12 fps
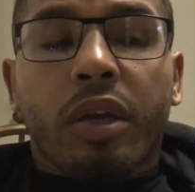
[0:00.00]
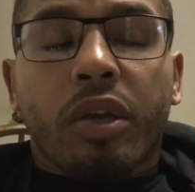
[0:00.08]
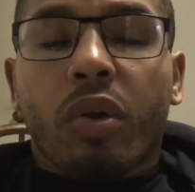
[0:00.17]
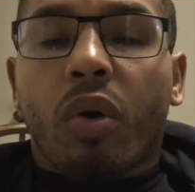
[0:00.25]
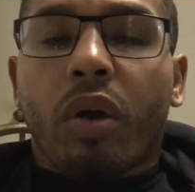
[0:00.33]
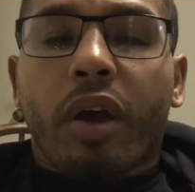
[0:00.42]

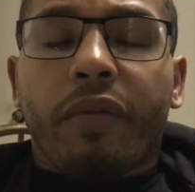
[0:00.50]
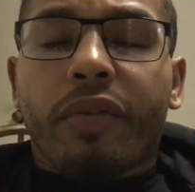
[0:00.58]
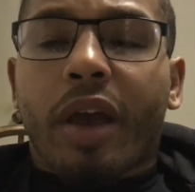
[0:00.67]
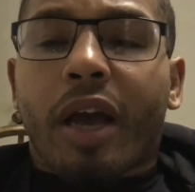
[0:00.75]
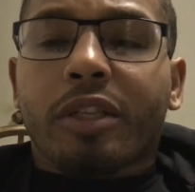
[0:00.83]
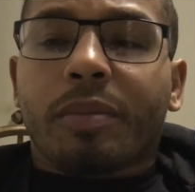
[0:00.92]

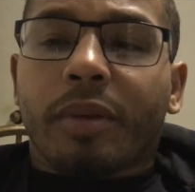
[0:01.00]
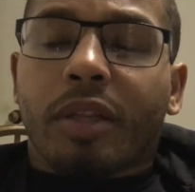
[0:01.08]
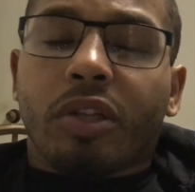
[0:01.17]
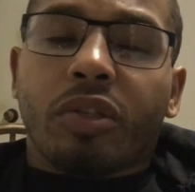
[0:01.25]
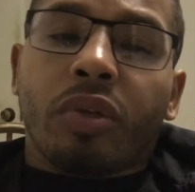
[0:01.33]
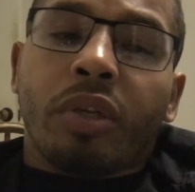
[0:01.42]
every aspect
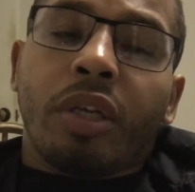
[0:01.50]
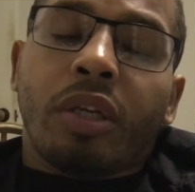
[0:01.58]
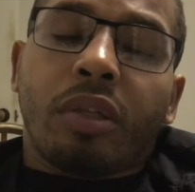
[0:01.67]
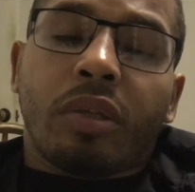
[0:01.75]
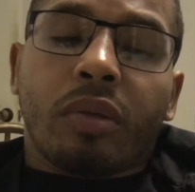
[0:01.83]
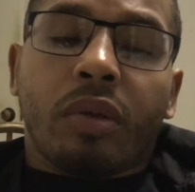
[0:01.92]
that you
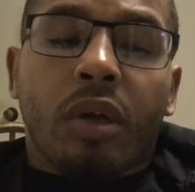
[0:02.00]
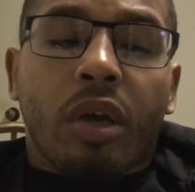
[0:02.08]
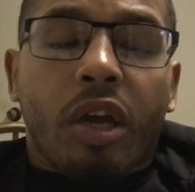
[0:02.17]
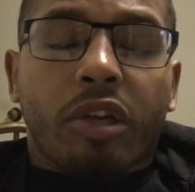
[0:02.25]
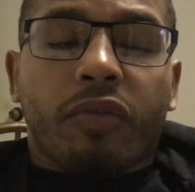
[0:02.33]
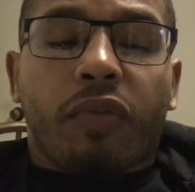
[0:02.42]
need to,
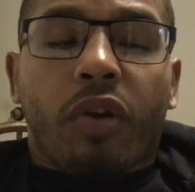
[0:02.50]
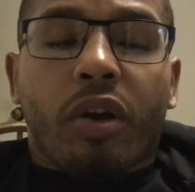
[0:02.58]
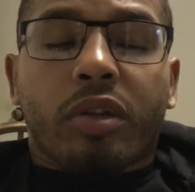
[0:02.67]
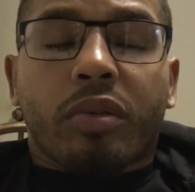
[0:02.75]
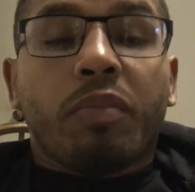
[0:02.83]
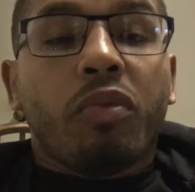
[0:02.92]
as far
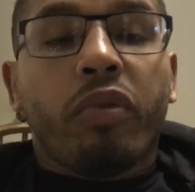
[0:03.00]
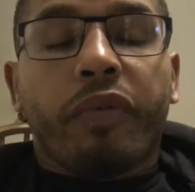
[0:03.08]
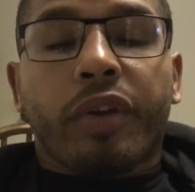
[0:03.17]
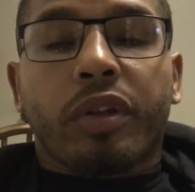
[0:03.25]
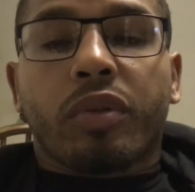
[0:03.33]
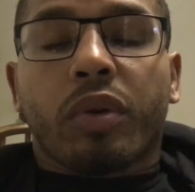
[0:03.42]
as
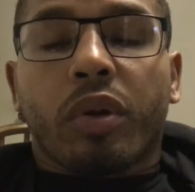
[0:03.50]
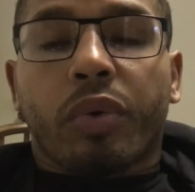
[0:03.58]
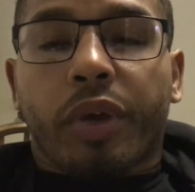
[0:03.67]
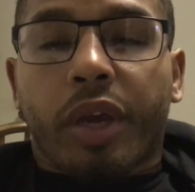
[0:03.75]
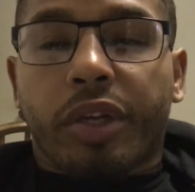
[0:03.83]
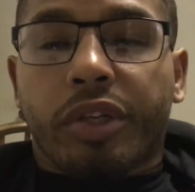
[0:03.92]
moving to a
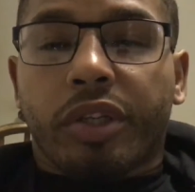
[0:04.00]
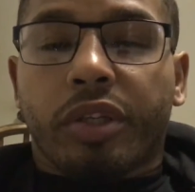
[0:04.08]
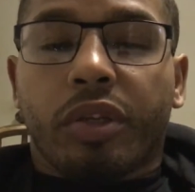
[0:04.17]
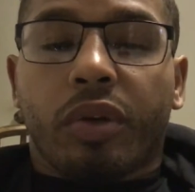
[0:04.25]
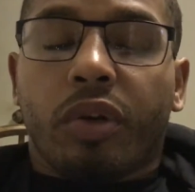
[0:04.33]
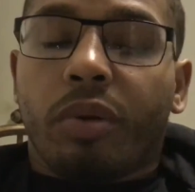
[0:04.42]
location.
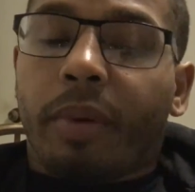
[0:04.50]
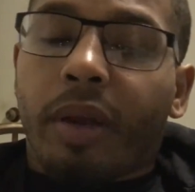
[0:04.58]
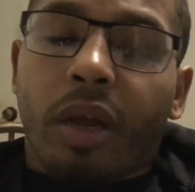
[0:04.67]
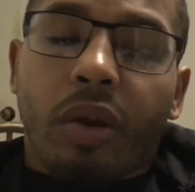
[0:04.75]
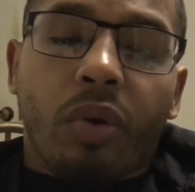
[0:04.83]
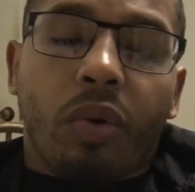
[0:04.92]
You might
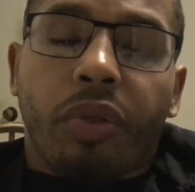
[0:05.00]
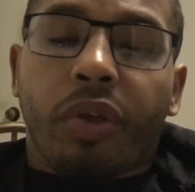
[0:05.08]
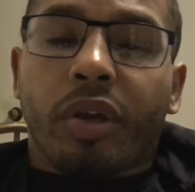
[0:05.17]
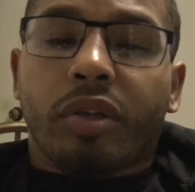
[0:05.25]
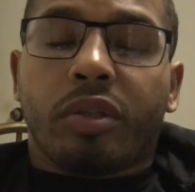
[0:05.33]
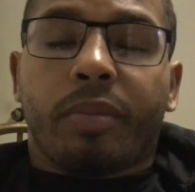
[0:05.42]
not know
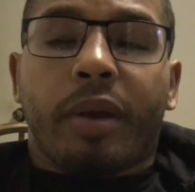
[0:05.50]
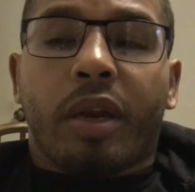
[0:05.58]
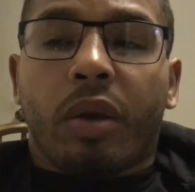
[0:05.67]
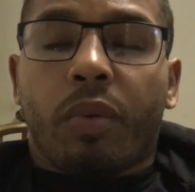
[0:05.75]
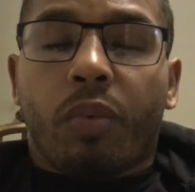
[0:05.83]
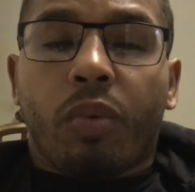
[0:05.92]
things. You
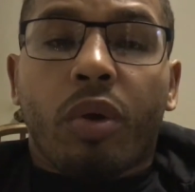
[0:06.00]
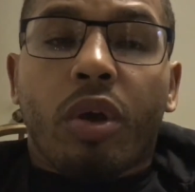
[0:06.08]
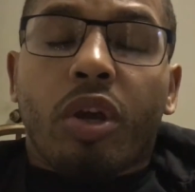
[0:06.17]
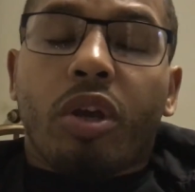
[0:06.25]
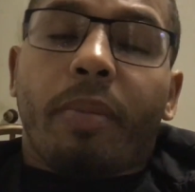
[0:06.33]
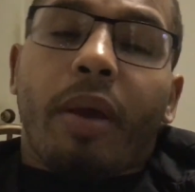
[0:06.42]

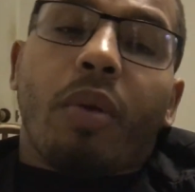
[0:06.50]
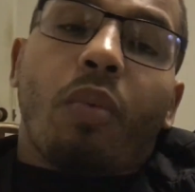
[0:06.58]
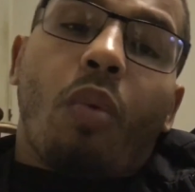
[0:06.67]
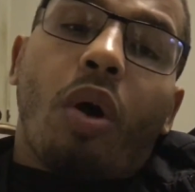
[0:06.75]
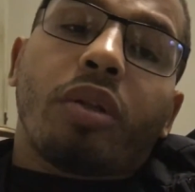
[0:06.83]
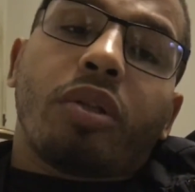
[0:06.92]
might
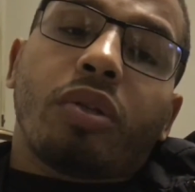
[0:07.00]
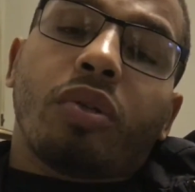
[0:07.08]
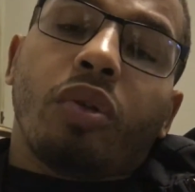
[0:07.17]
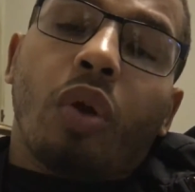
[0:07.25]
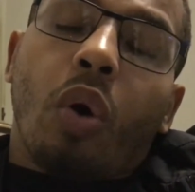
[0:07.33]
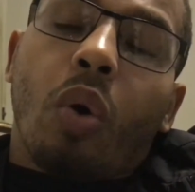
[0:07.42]
want to
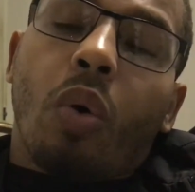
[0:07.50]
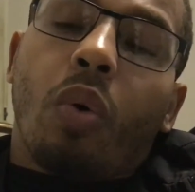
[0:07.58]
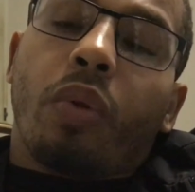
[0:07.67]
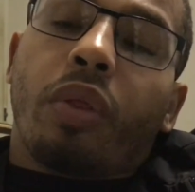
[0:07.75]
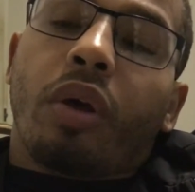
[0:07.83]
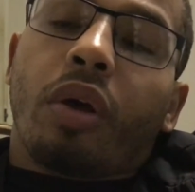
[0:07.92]

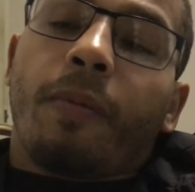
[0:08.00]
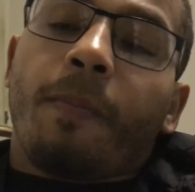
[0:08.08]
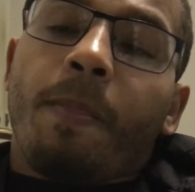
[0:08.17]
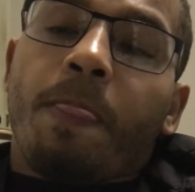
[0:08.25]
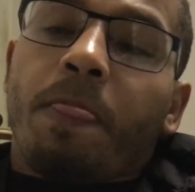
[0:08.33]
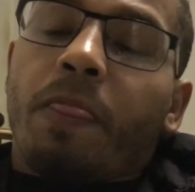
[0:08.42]
know
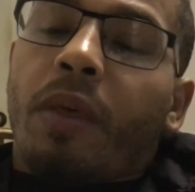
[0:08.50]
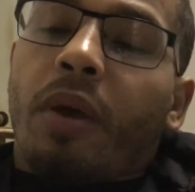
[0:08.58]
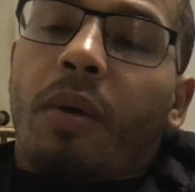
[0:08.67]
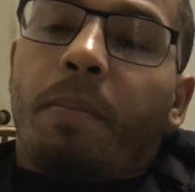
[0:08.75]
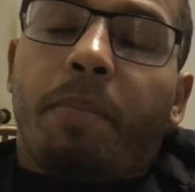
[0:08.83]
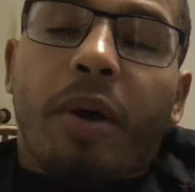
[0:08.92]

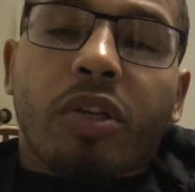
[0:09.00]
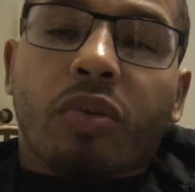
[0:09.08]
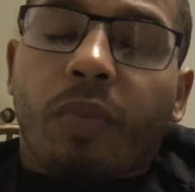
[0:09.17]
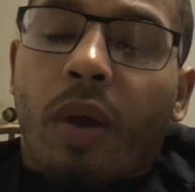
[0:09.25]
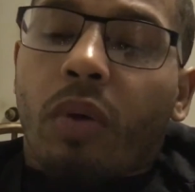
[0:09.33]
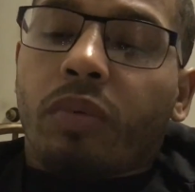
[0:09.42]
the
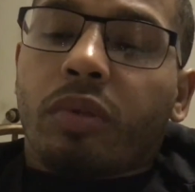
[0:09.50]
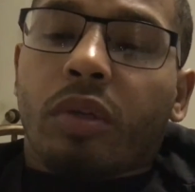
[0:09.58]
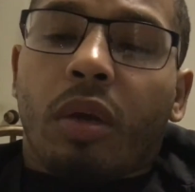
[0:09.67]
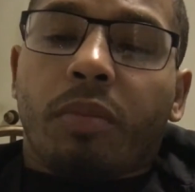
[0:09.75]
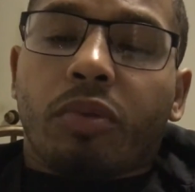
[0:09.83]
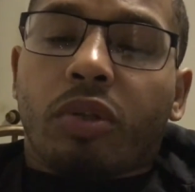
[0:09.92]
bus routes,
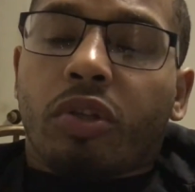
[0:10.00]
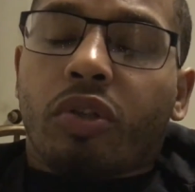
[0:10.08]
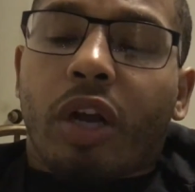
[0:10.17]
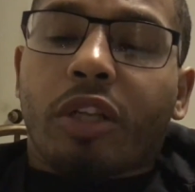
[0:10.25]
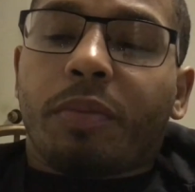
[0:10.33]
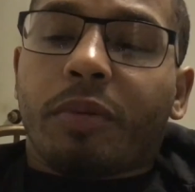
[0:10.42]
the
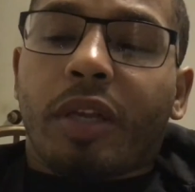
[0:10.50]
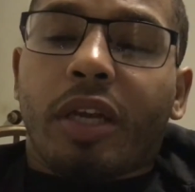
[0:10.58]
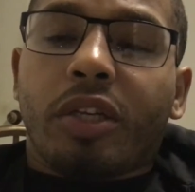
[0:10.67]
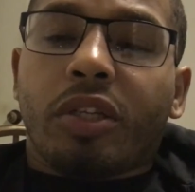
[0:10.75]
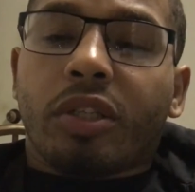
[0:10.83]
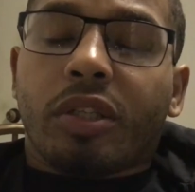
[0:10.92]

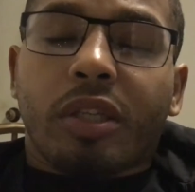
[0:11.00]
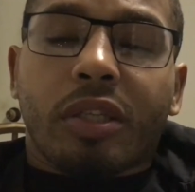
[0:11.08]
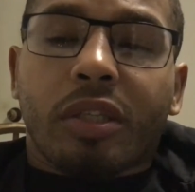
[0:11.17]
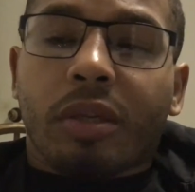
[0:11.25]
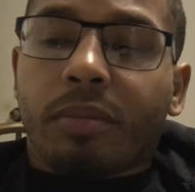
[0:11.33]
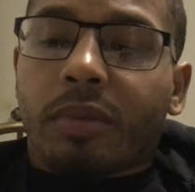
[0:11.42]
transportation
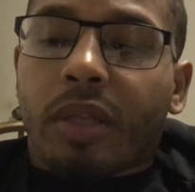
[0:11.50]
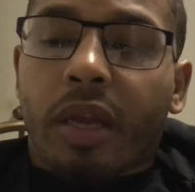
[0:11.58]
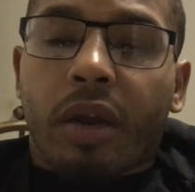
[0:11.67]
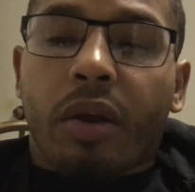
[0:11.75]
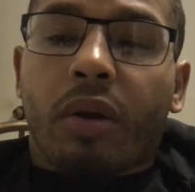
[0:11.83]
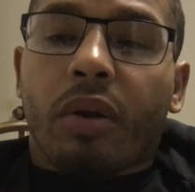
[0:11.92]
systems
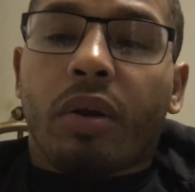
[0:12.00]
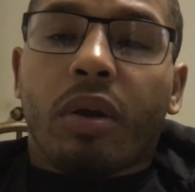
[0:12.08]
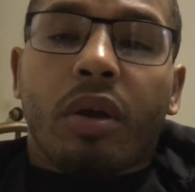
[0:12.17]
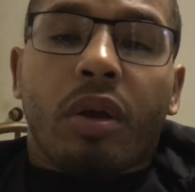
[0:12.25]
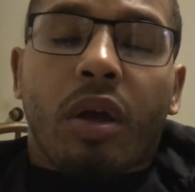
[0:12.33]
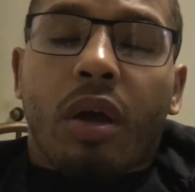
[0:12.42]
there,
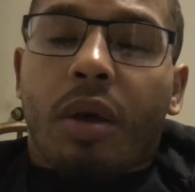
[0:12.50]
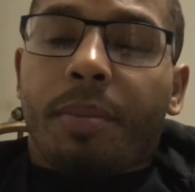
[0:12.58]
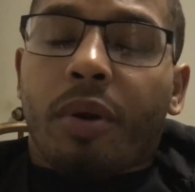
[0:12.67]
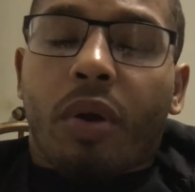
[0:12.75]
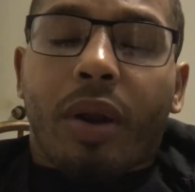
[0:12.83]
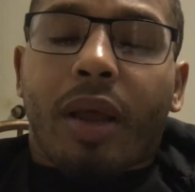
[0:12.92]

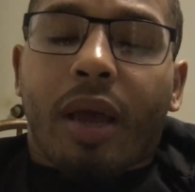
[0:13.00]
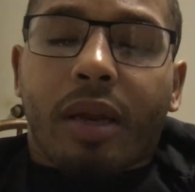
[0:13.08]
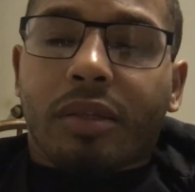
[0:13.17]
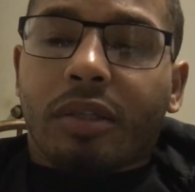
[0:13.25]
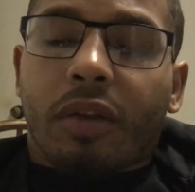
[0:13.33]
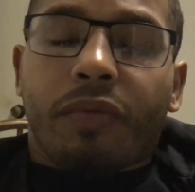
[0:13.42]
and all that kind
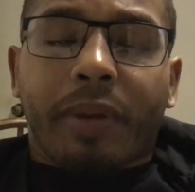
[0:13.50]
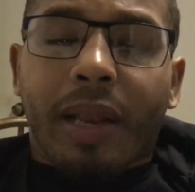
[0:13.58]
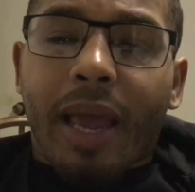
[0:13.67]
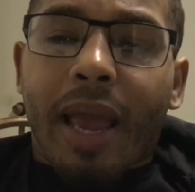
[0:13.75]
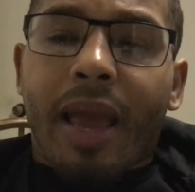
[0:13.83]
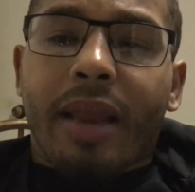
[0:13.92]
of stuff.
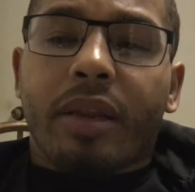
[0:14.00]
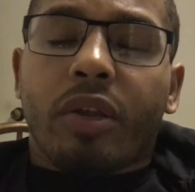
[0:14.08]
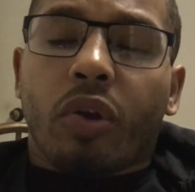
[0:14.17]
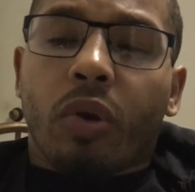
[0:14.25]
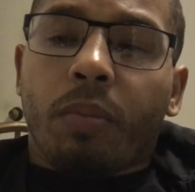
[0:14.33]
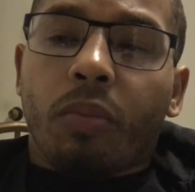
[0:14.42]
Plan
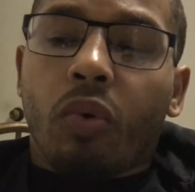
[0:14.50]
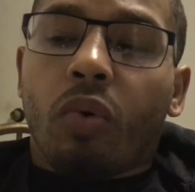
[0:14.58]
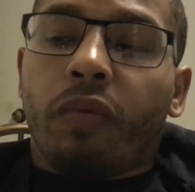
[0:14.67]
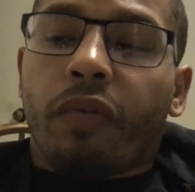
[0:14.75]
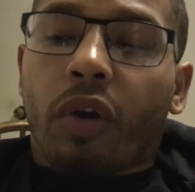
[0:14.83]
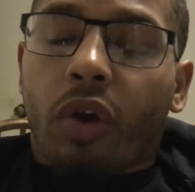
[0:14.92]
your
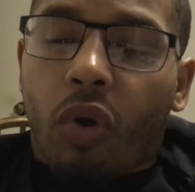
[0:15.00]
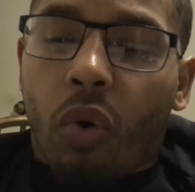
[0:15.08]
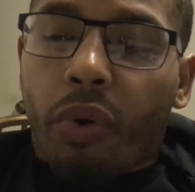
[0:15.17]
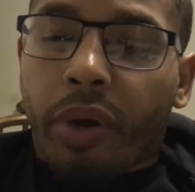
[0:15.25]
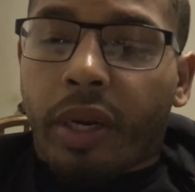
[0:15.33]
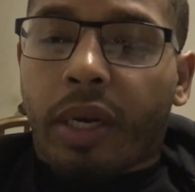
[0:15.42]
move
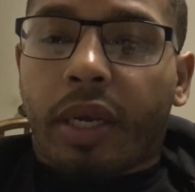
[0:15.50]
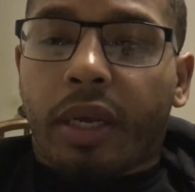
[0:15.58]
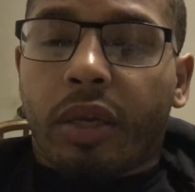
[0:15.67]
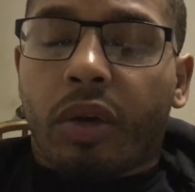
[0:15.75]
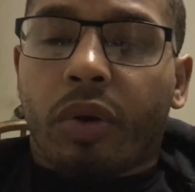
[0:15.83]
accordingly.